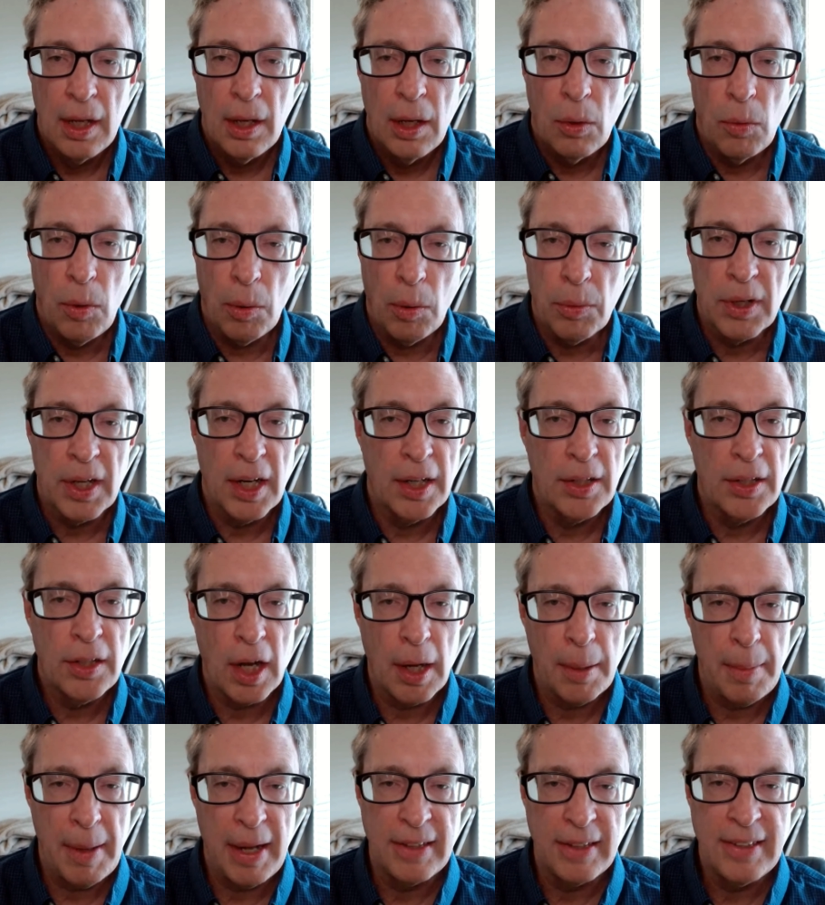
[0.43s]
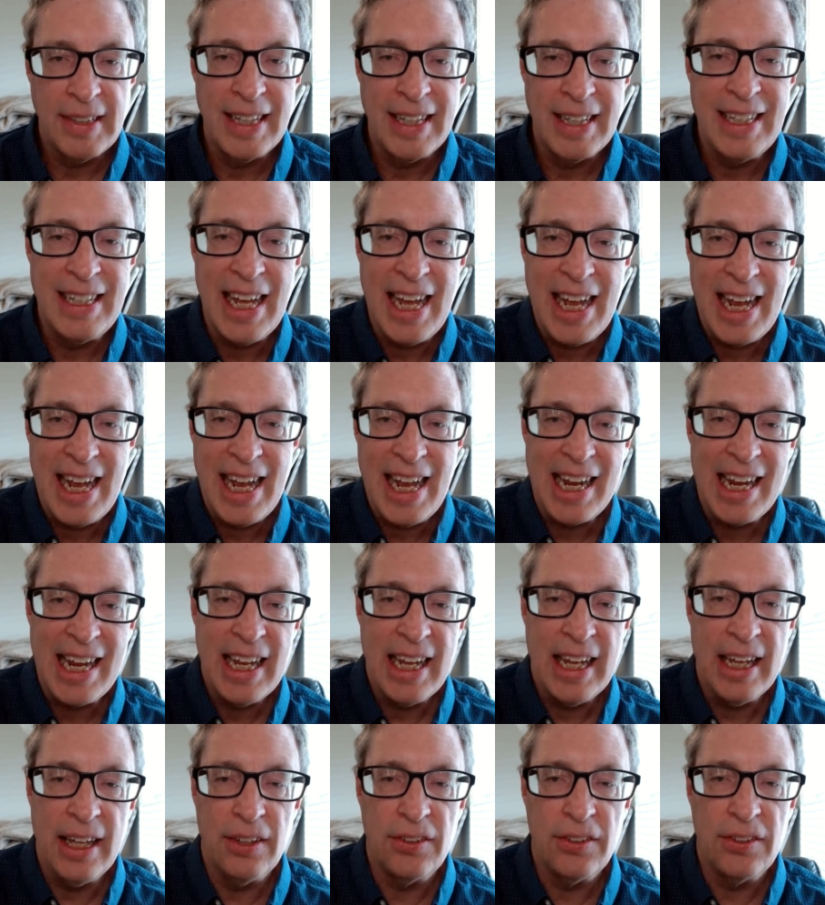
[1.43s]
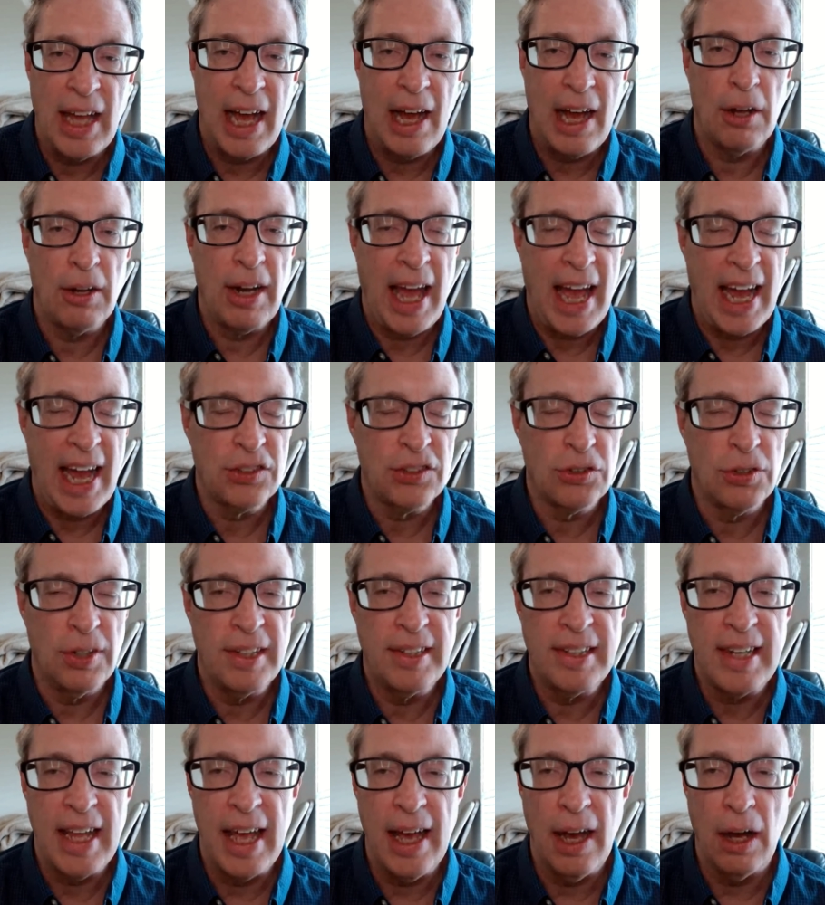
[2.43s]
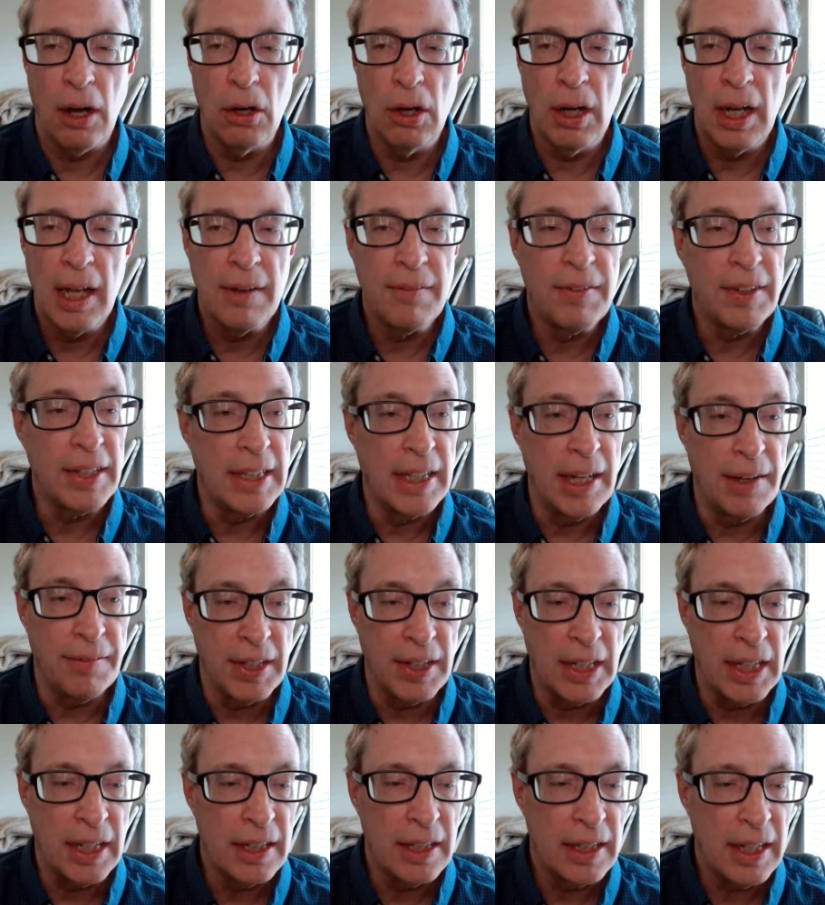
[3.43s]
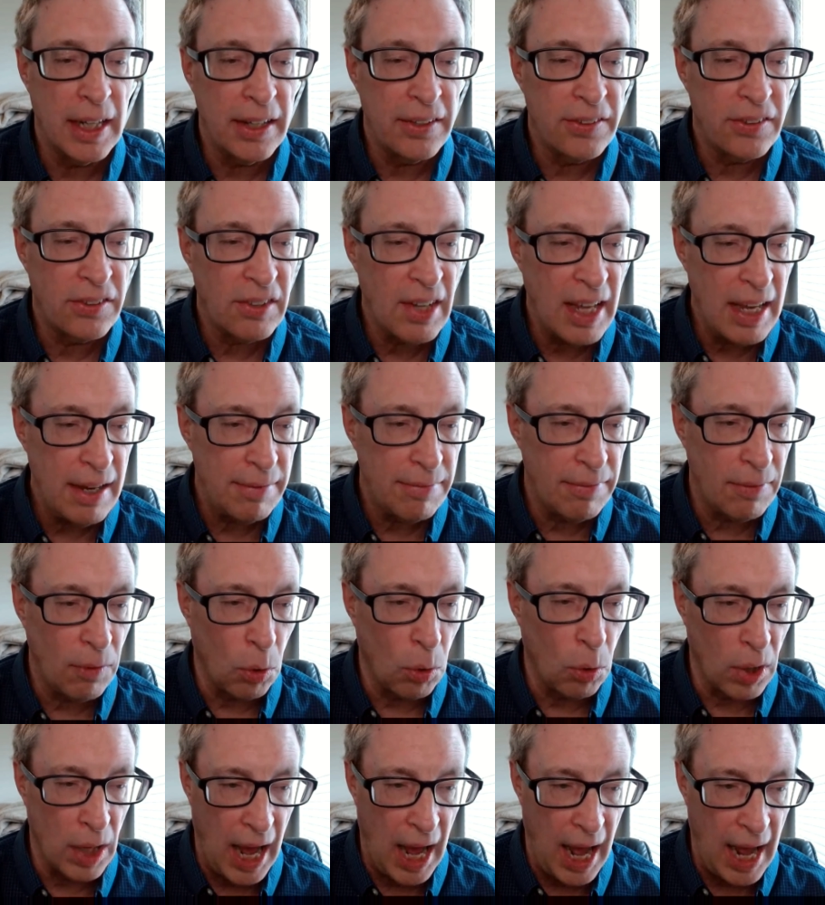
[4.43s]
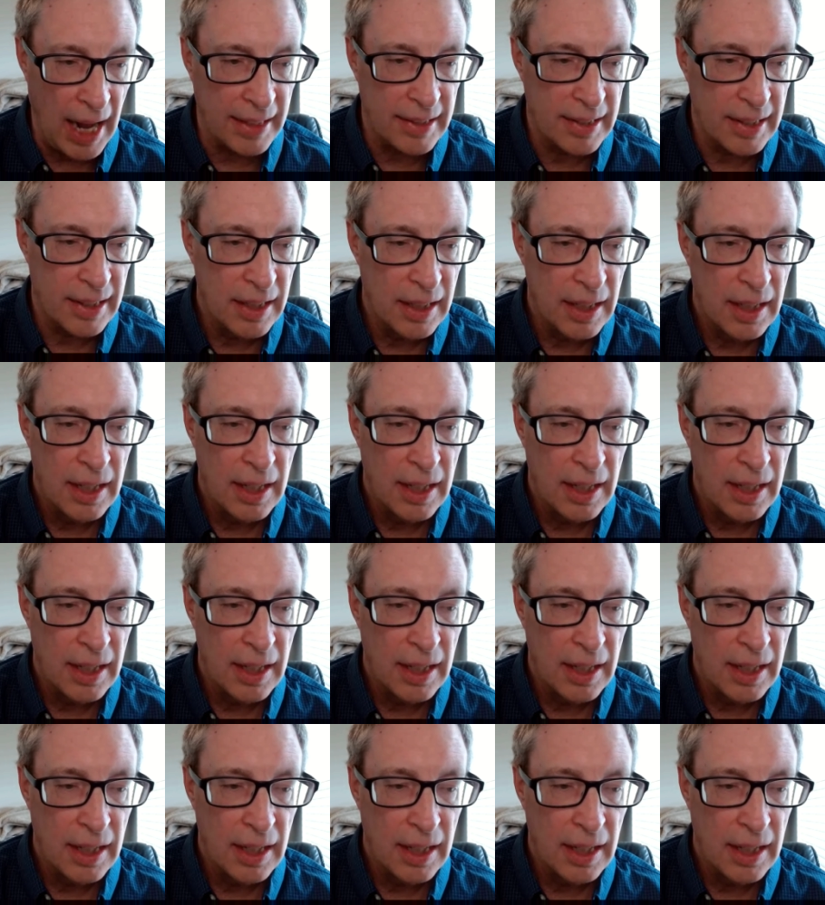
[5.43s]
What we're going to talk about today is how to actually tell if a dividend is safe or not.